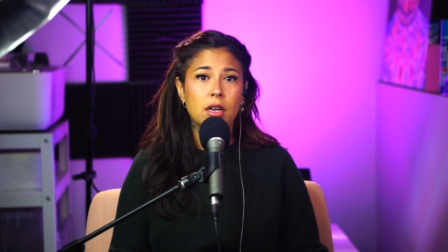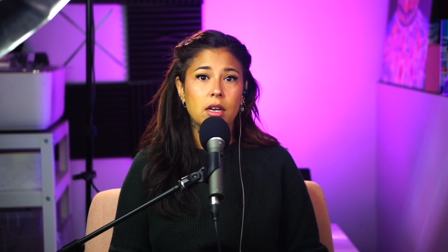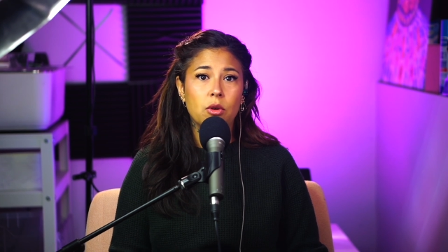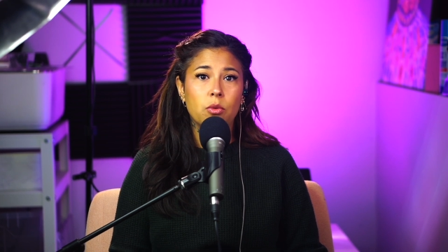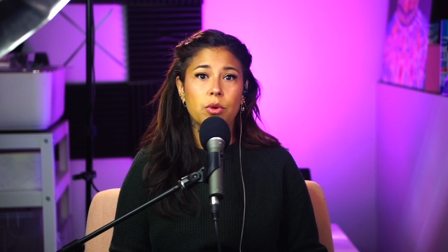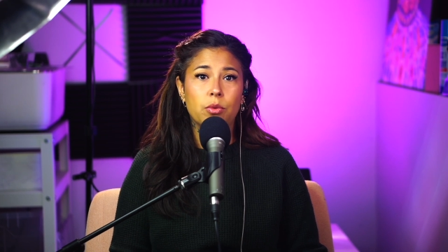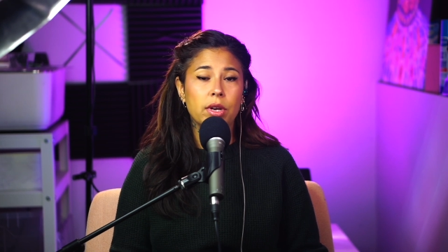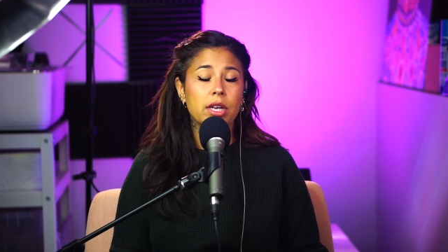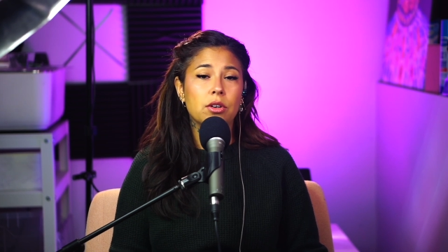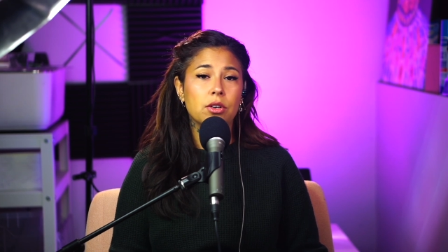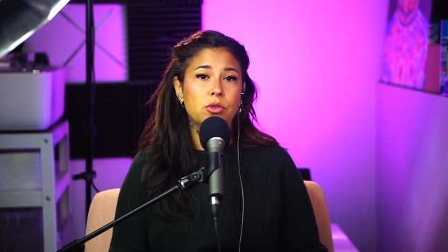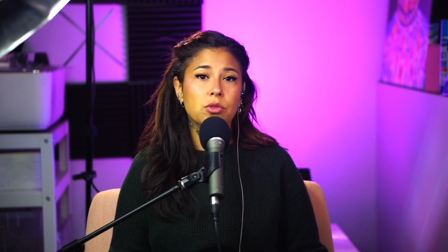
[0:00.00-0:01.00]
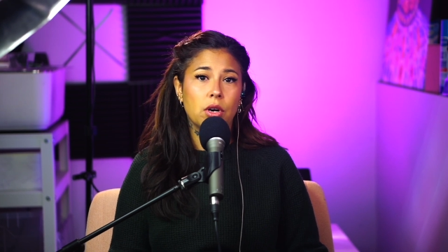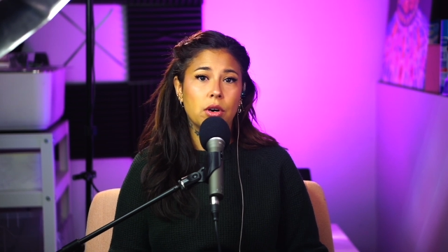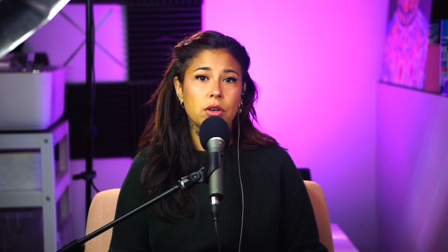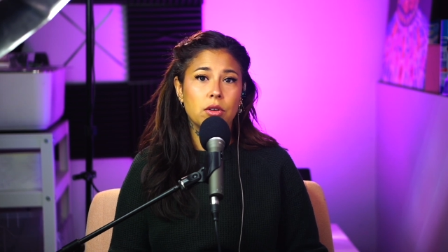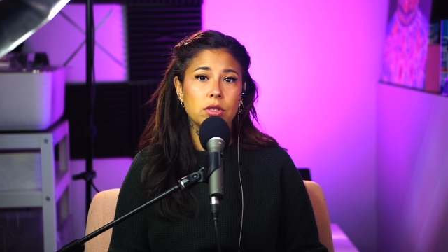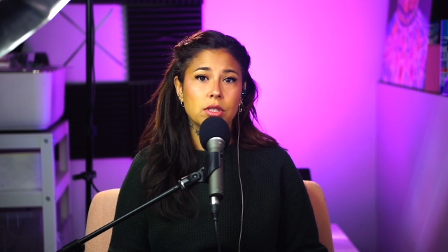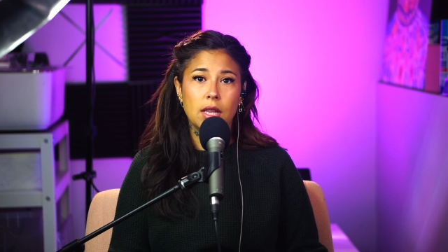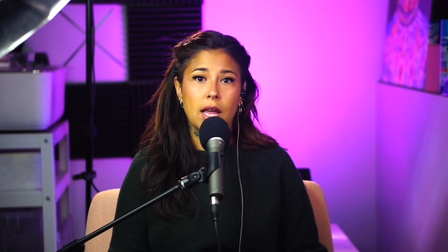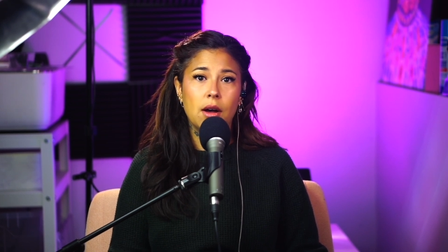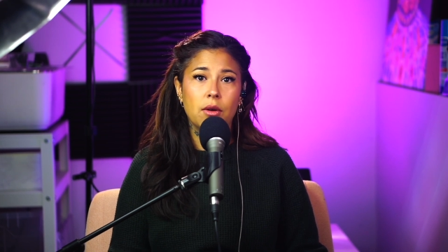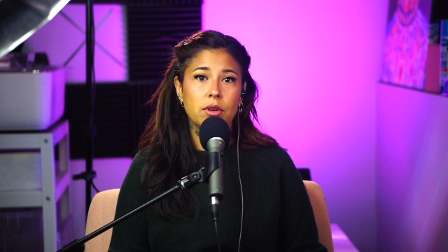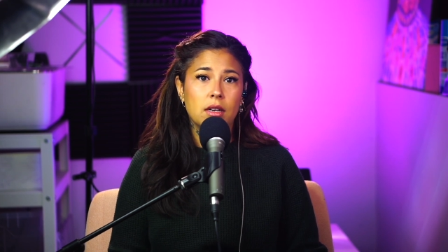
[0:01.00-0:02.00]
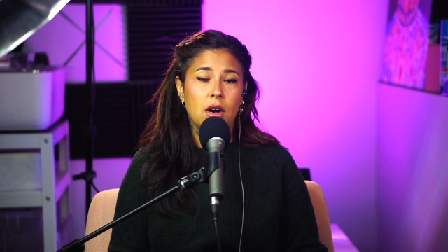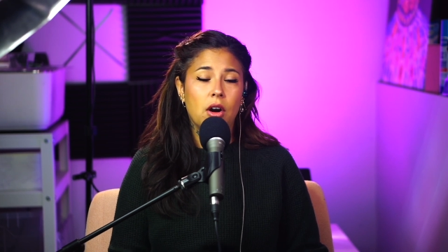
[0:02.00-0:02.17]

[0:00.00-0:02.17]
would read her news articles aloud.